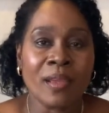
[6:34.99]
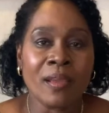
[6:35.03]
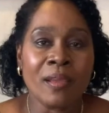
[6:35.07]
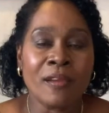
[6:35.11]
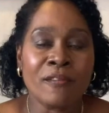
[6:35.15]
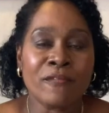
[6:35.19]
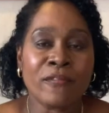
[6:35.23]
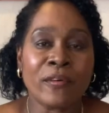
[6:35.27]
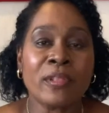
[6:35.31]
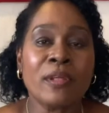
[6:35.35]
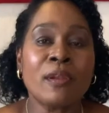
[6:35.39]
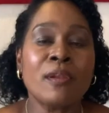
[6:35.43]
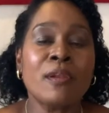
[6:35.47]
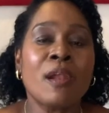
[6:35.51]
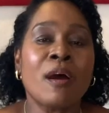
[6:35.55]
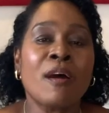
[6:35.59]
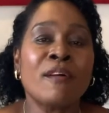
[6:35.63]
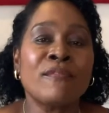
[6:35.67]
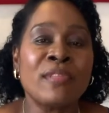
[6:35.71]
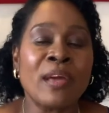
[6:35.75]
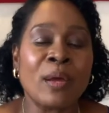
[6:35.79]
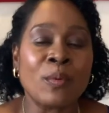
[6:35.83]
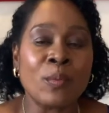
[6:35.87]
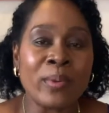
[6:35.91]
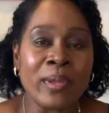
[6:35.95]
for the love
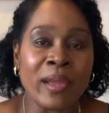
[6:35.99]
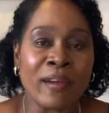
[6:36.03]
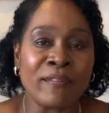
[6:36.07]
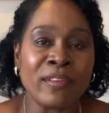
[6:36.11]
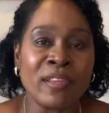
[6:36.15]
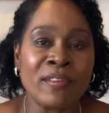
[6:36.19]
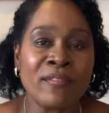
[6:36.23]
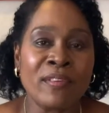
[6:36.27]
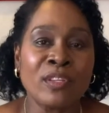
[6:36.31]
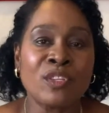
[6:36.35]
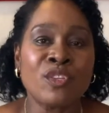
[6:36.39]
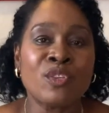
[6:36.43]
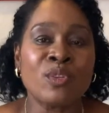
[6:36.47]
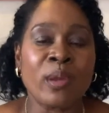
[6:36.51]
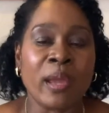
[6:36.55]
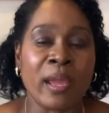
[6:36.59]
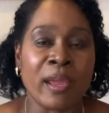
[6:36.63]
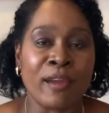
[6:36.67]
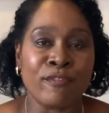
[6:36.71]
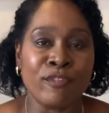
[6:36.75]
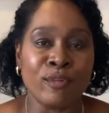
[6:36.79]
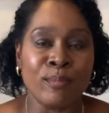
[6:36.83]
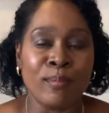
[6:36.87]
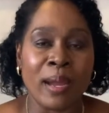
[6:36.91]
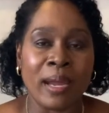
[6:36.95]
that we have given to
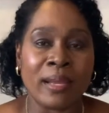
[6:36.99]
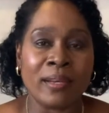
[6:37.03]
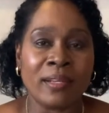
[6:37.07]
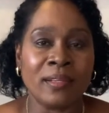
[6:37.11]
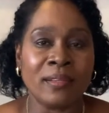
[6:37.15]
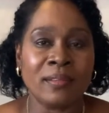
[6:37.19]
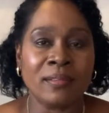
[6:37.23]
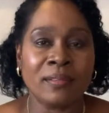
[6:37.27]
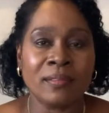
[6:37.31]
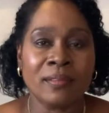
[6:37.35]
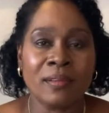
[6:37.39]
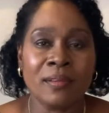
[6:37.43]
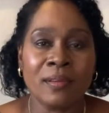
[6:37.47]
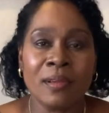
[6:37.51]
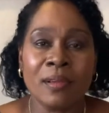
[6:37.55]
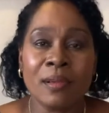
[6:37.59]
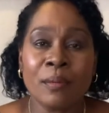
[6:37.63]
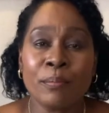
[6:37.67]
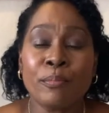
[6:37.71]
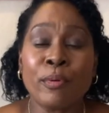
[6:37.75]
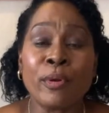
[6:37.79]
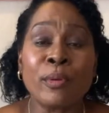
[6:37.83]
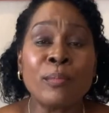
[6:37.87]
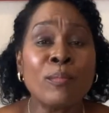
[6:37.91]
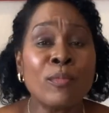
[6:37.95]
everybody,
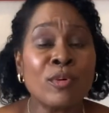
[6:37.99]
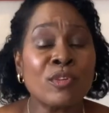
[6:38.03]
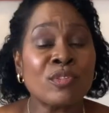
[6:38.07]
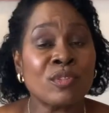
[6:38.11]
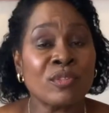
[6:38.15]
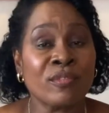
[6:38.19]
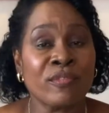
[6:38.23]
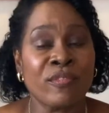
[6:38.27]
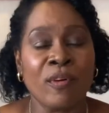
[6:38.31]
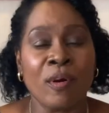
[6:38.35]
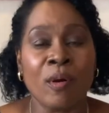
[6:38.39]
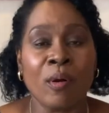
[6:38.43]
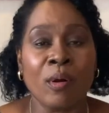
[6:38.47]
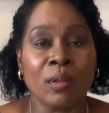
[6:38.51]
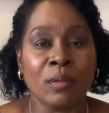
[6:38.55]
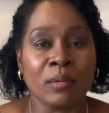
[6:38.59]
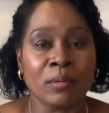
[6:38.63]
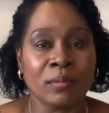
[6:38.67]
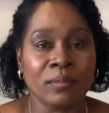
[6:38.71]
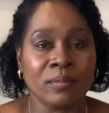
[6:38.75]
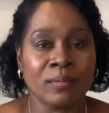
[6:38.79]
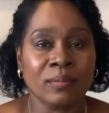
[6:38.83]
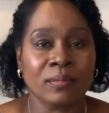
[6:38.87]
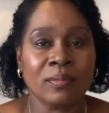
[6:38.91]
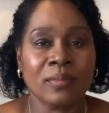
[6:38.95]
but most of all,
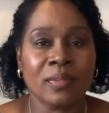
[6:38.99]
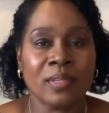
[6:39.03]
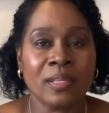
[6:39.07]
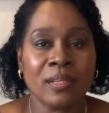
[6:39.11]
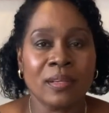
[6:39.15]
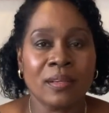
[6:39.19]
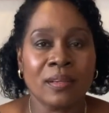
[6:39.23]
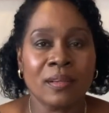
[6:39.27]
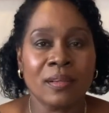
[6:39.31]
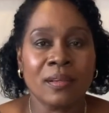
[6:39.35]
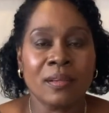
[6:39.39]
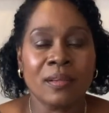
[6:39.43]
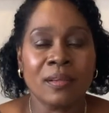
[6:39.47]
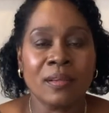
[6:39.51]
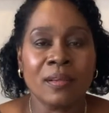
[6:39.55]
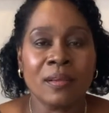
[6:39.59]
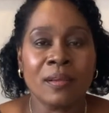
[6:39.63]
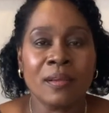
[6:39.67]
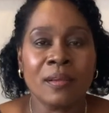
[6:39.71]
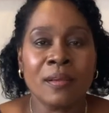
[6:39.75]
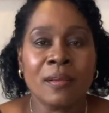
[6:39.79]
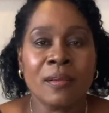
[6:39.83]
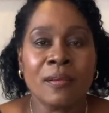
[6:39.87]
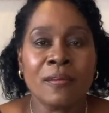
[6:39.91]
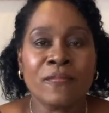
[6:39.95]

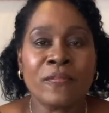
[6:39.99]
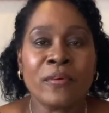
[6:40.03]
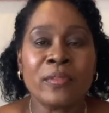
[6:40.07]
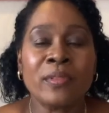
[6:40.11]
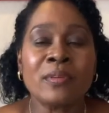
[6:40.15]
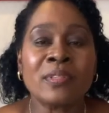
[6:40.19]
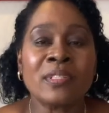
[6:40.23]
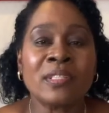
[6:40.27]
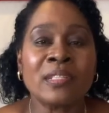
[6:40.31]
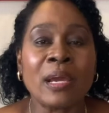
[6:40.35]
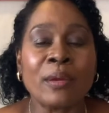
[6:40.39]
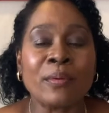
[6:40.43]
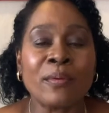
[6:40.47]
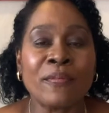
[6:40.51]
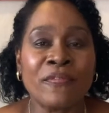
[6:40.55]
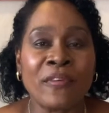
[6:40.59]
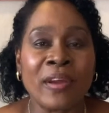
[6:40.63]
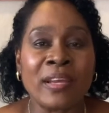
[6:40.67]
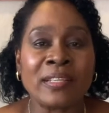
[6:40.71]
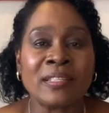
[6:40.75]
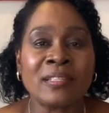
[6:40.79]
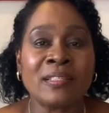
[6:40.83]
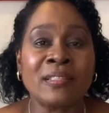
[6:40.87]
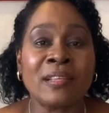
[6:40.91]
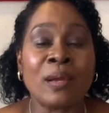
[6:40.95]
for the
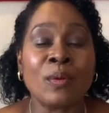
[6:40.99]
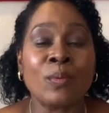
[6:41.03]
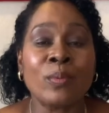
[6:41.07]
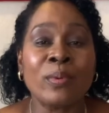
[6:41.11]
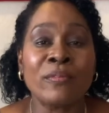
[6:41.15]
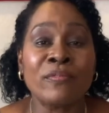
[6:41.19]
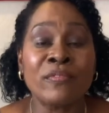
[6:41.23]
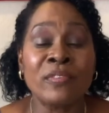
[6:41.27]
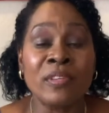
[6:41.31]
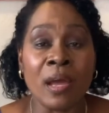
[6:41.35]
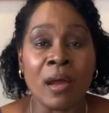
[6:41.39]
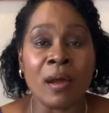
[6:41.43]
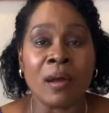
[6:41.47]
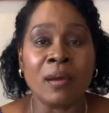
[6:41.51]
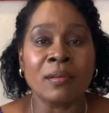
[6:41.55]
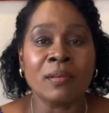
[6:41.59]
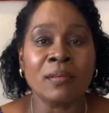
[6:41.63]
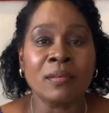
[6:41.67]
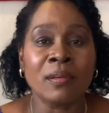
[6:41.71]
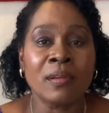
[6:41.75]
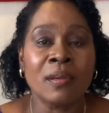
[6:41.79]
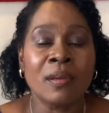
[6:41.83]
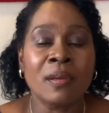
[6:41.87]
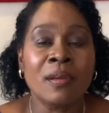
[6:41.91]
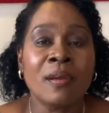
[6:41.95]
sacrifices that we've
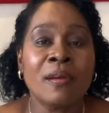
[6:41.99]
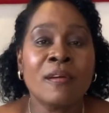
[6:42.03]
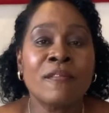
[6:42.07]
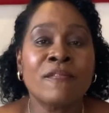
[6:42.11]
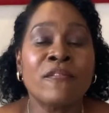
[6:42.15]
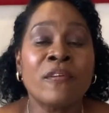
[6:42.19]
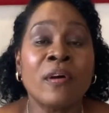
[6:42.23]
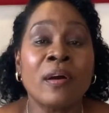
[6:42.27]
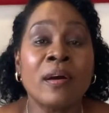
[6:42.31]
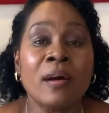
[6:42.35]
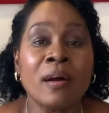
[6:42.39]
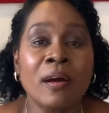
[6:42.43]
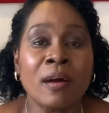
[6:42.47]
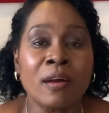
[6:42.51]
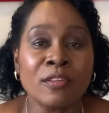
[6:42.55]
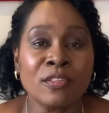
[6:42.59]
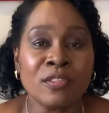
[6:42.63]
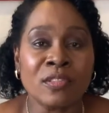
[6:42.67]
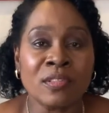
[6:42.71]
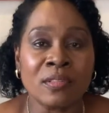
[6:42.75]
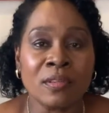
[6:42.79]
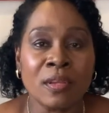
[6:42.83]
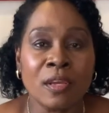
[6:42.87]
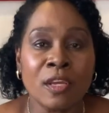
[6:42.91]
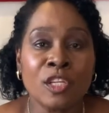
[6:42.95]
done for
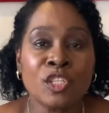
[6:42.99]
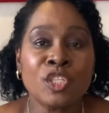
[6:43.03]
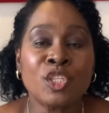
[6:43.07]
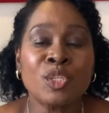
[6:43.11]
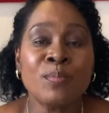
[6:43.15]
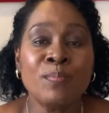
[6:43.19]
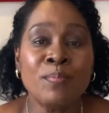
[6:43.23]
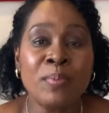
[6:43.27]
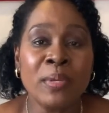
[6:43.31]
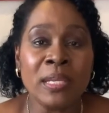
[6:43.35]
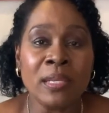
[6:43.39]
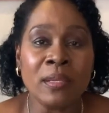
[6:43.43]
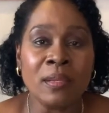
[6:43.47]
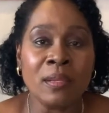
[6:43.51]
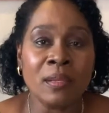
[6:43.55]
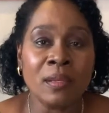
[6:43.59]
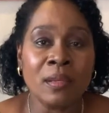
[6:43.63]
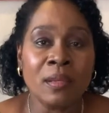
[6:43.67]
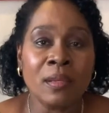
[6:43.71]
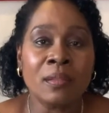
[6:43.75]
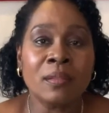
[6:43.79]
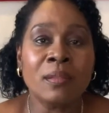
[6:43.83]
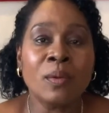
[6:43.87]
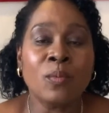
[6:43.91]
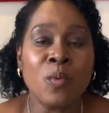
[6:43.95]
us to be
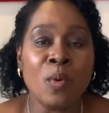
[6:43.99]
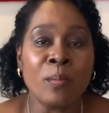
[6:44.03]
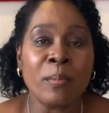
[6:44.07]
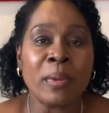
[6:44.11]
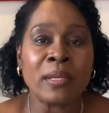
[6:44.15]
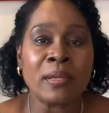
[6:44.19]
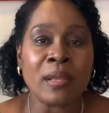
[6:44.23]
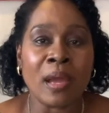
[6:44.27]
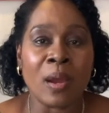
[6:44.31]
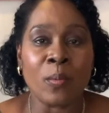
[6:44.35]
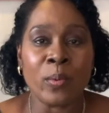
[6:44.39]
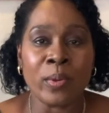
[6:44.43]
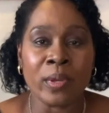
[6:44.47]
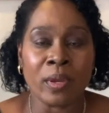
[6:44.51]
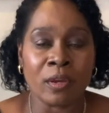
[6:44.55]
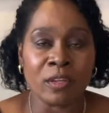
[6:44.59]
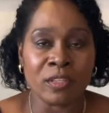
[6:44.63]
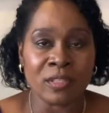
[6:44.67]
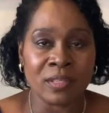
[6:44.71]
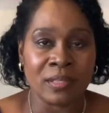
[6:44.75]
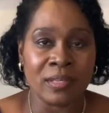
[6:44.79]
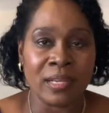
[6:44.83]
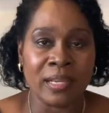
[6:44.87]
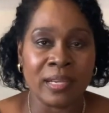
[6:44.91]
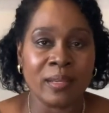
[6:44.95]
the woman that we are
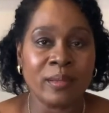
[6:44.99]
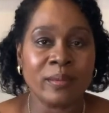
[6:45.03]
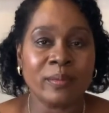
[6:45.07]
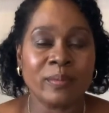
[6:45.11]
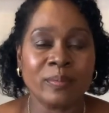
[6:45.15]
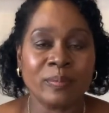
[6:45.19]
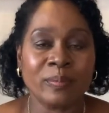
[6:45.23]
today.